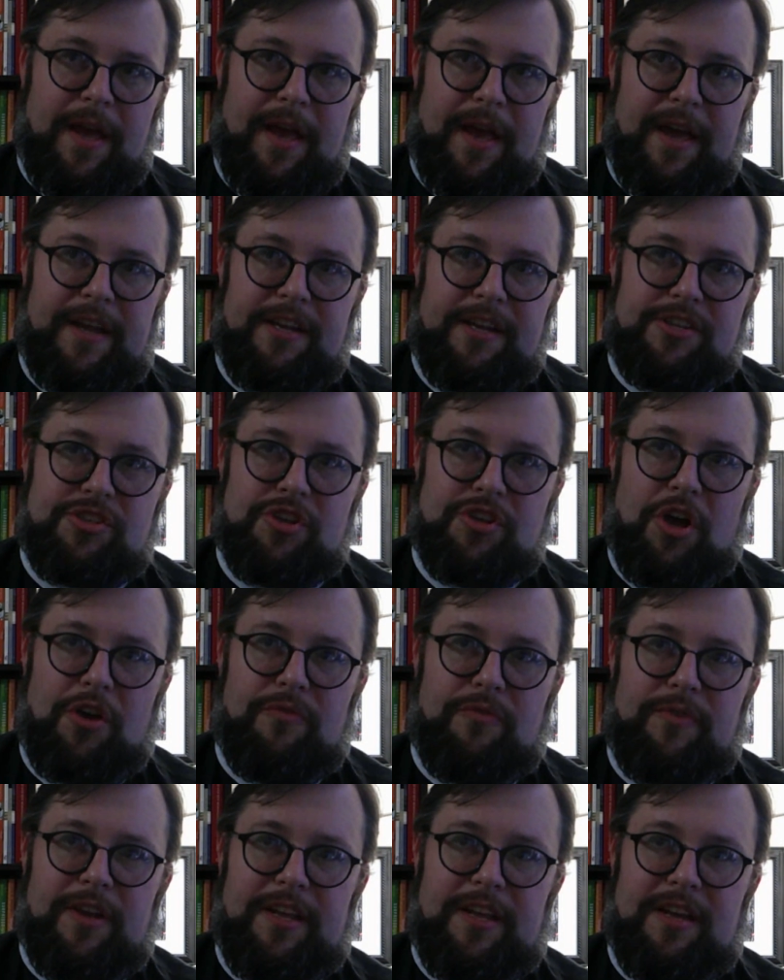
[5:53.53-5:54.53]
And it's not
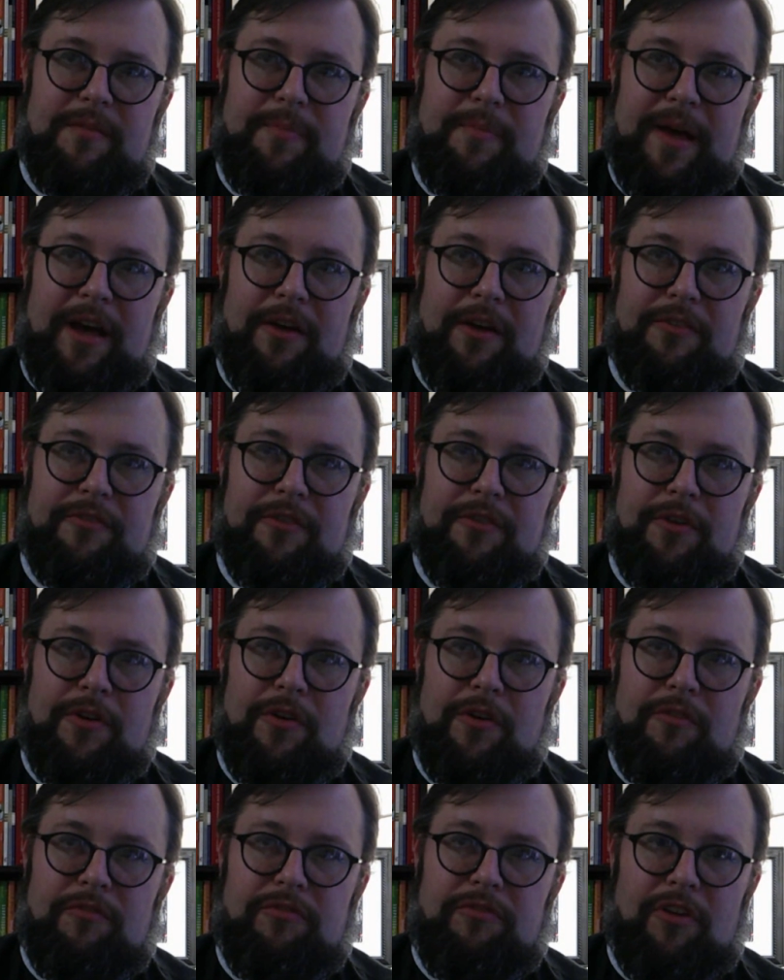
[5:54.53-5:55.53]
really about
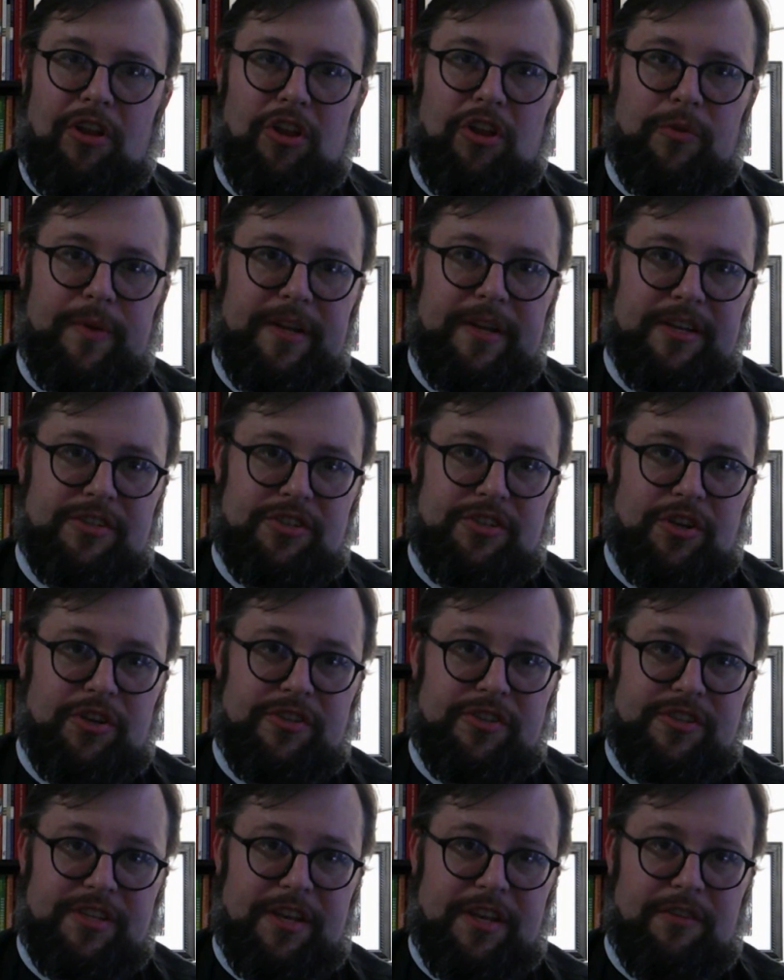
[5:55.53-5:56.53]
following a certain
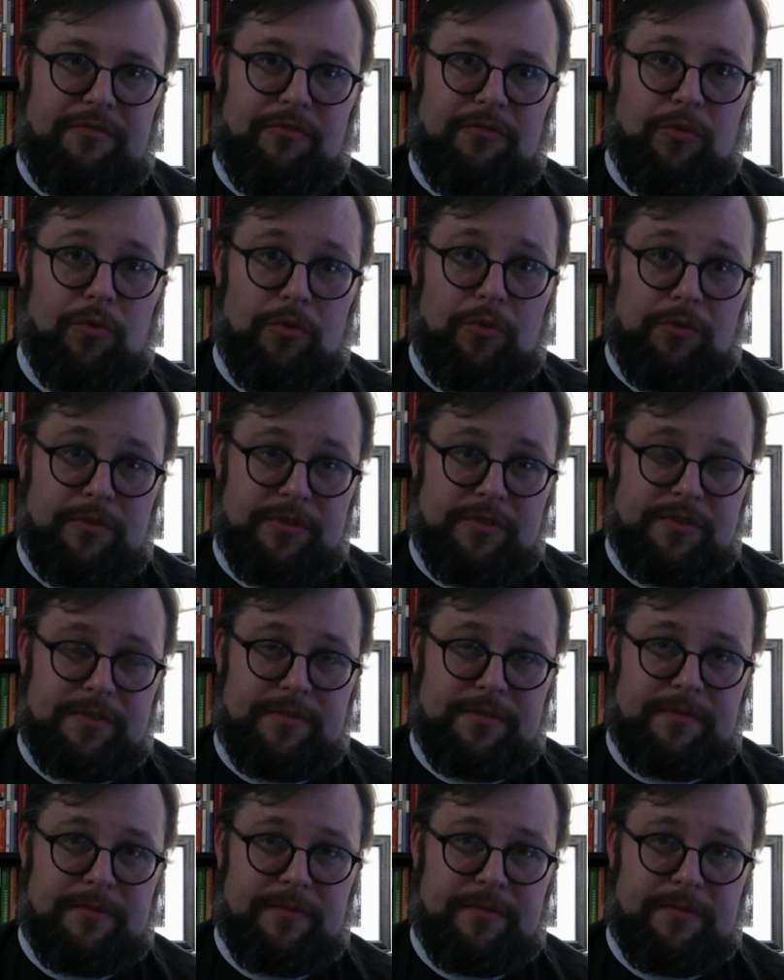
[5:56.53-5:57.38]
set of rules.